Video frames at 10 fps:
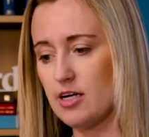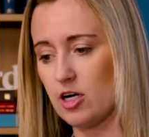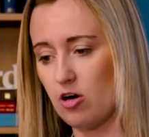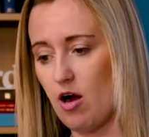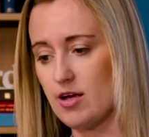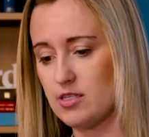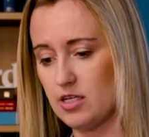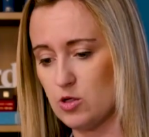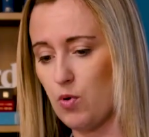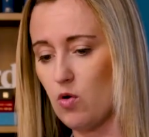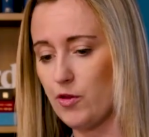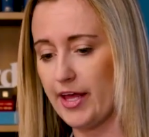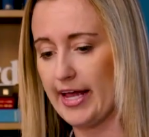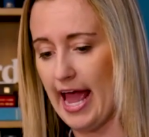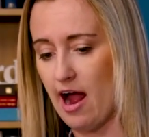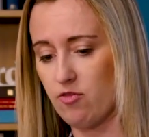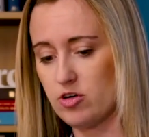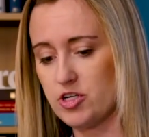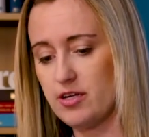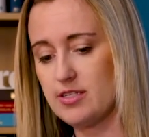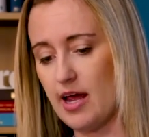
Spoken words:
across these polling averages.